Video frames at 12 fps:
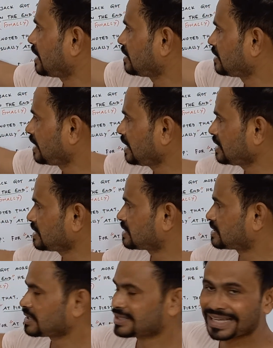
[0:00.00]
in
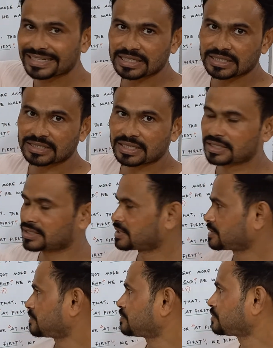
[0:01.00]
these
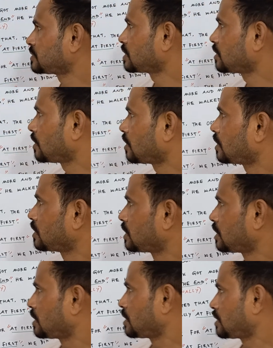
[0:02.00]
sentences.
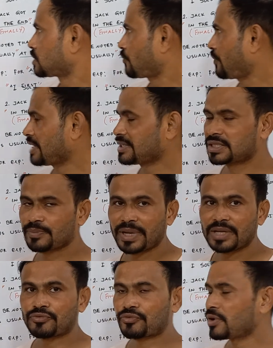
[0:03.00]
So friends,
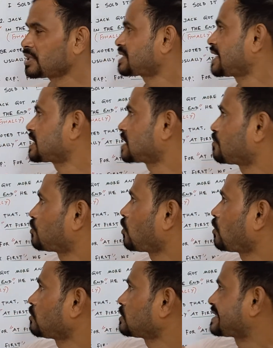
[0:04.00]
my first
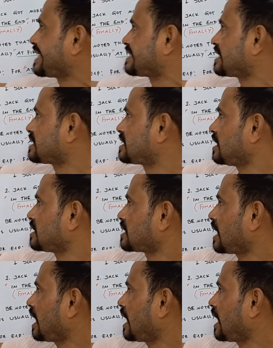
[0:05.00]
example sentence is